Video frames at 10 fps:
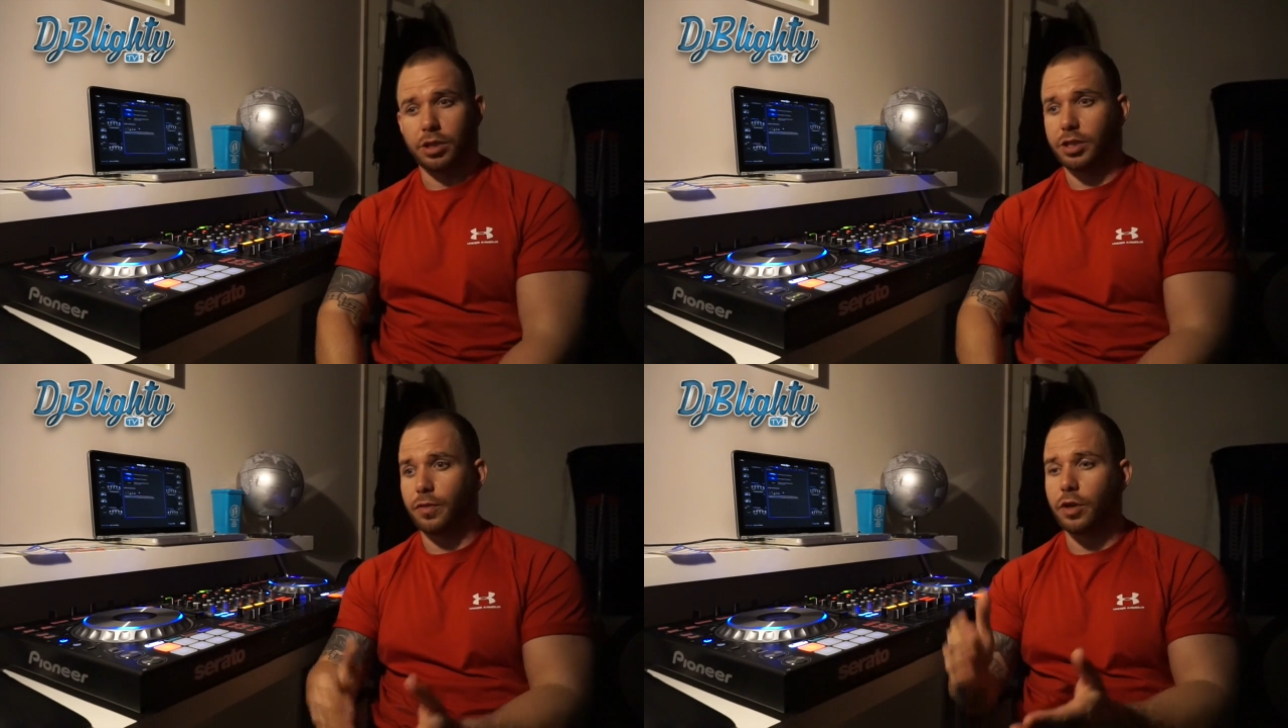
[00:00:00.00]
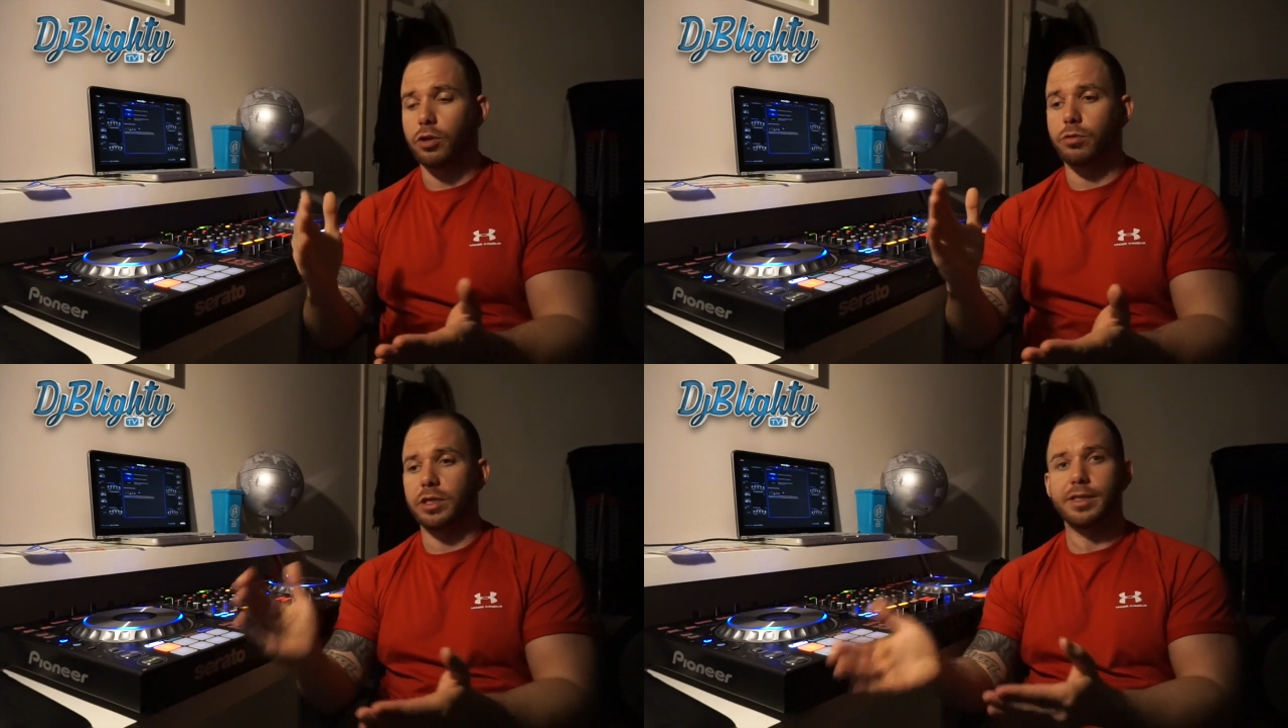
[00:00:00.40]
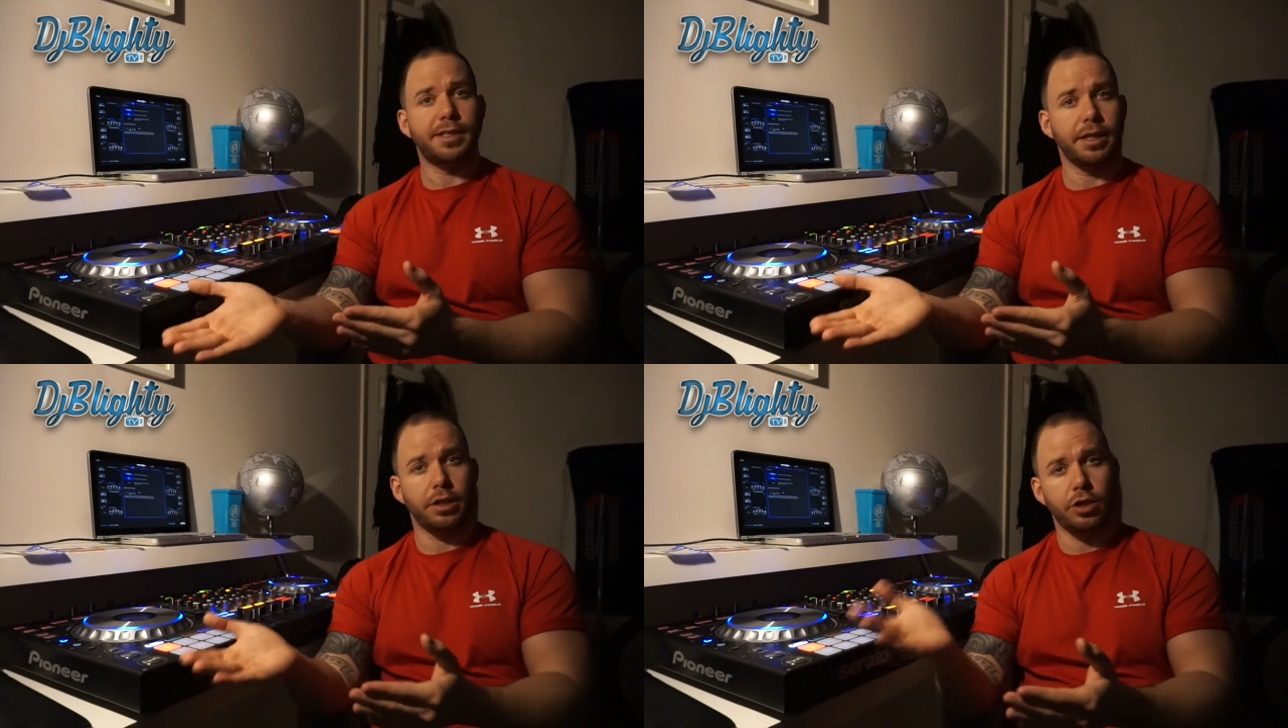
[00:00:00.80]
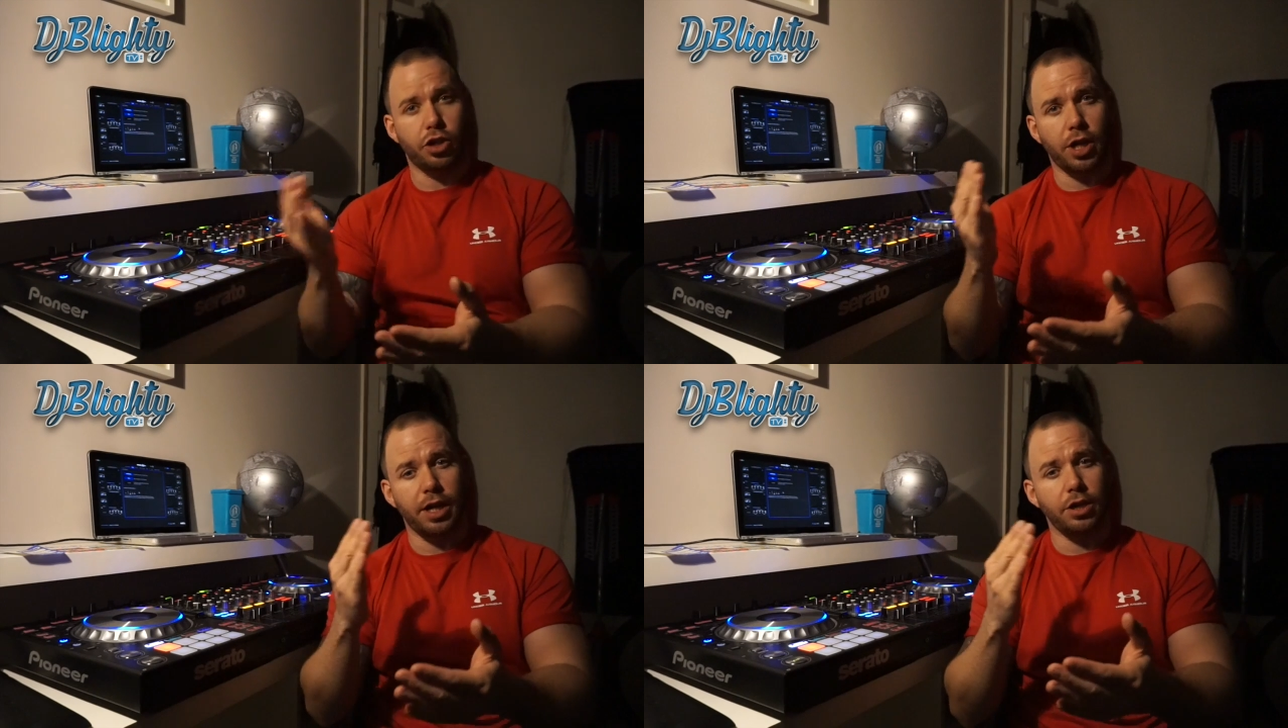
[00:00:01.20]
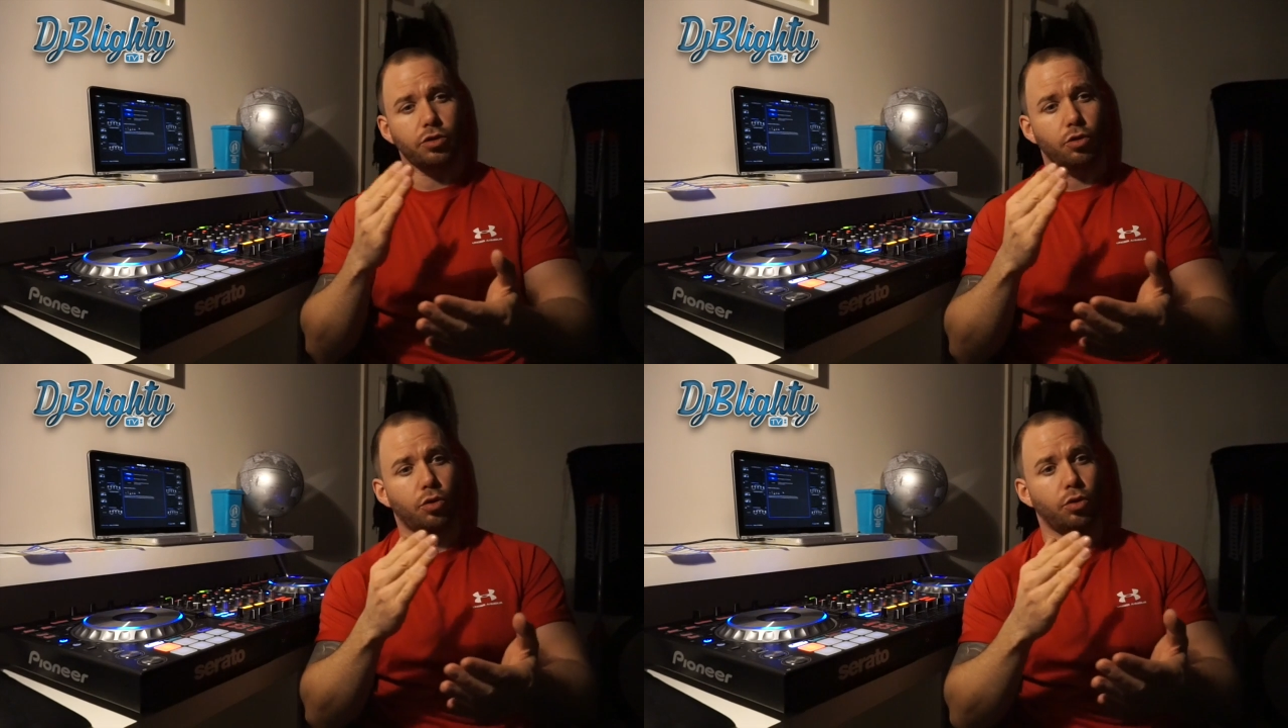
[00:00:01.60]
because if you're using
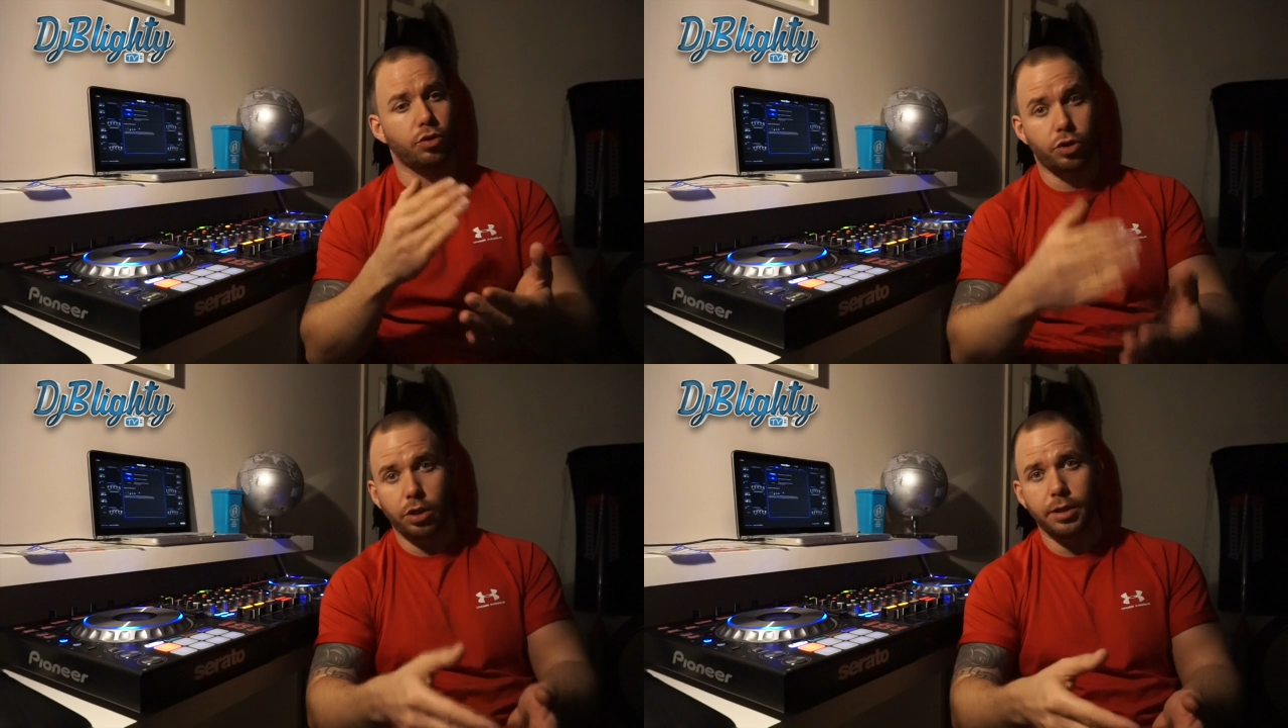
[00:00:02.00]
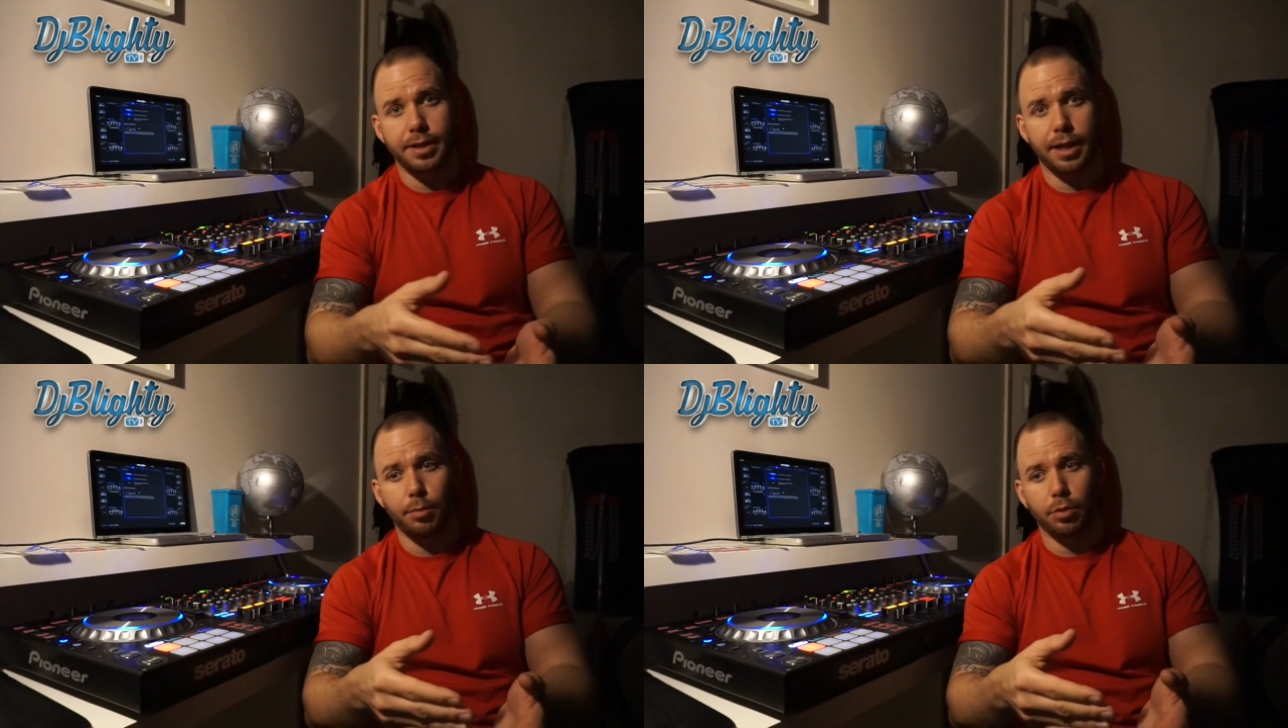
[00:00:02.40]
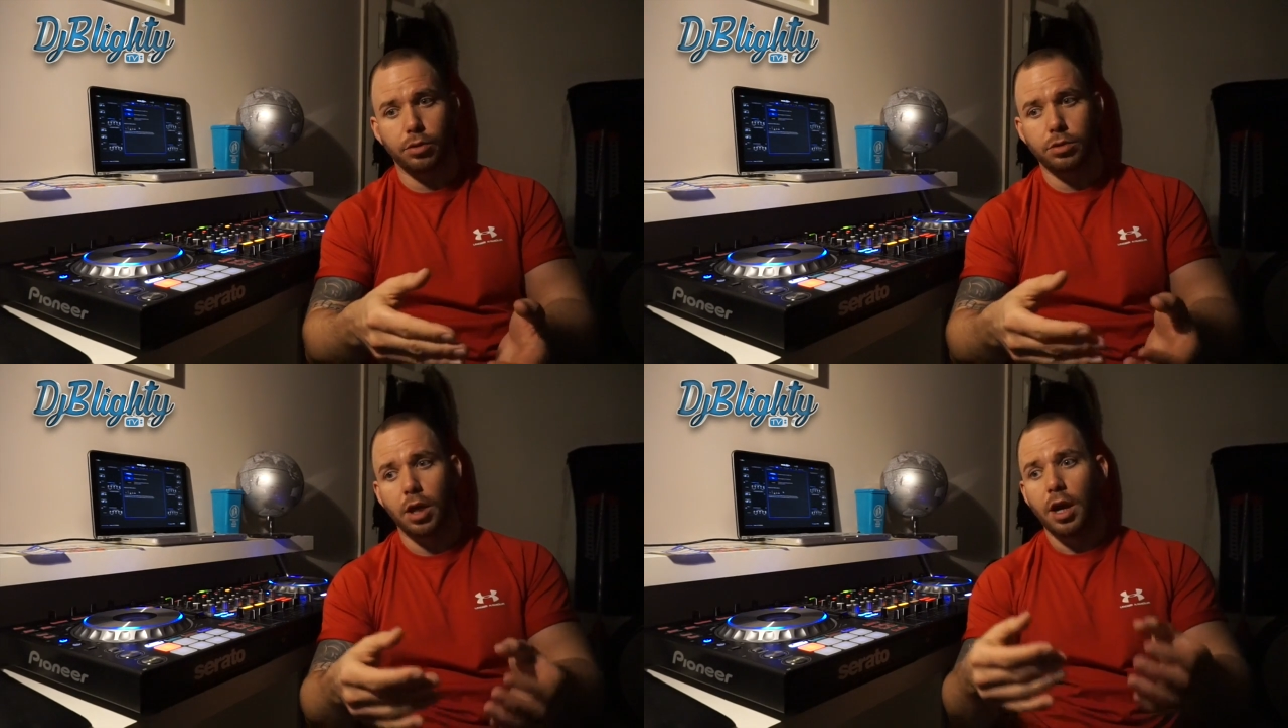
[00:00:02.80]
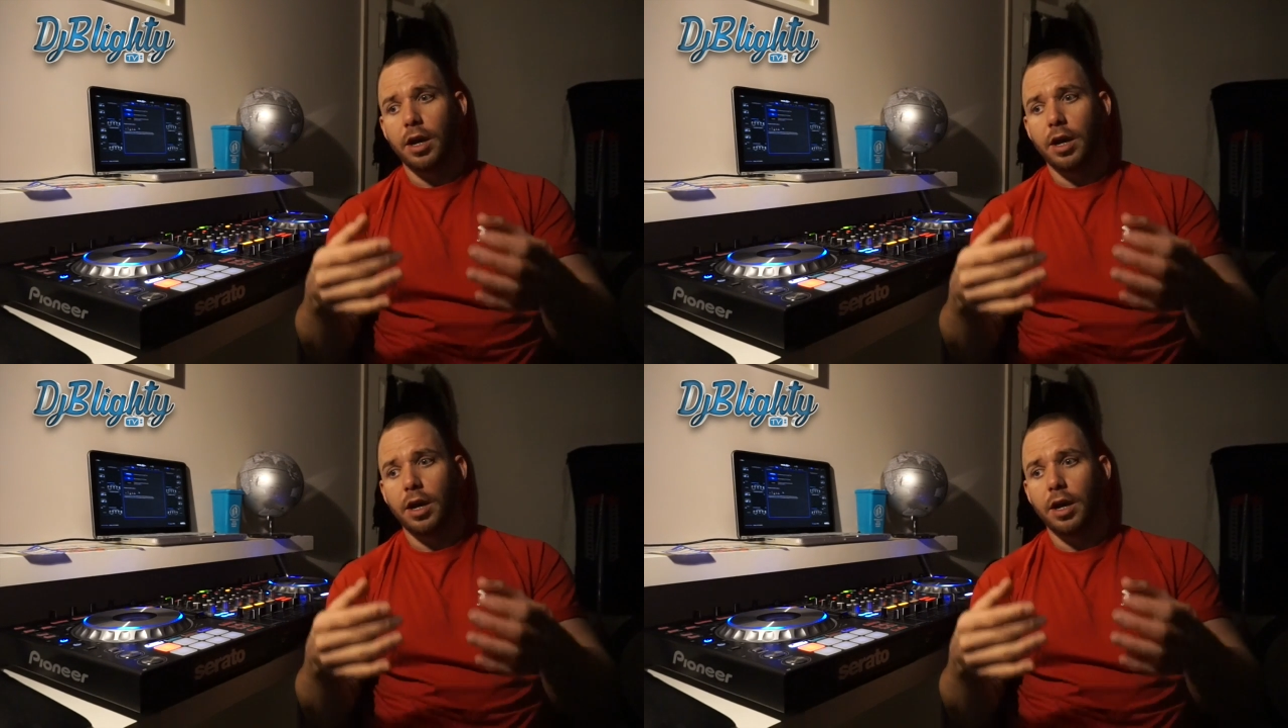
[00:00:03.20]
CDJs or turntables,